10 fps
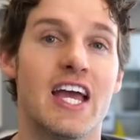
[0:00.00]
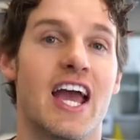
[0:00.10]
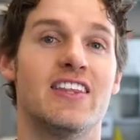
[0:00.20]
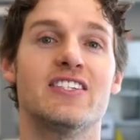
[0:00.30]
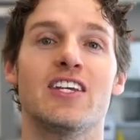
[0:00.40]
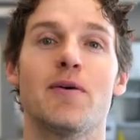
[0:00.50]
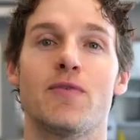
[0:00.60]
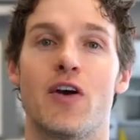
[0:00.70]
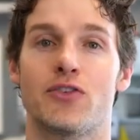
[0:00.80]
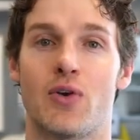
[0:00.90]
And this type of
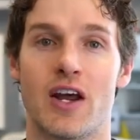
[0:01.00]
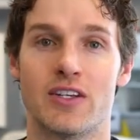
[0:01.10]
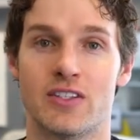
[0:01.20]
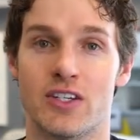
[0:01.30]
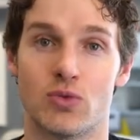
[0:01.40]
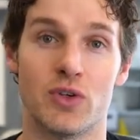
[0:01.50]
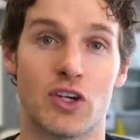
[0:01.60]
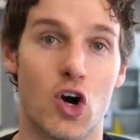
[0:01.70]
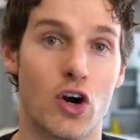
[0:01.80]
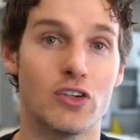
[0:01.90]
arthritis is when the
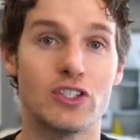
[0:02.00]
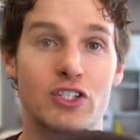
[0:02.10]
cartilage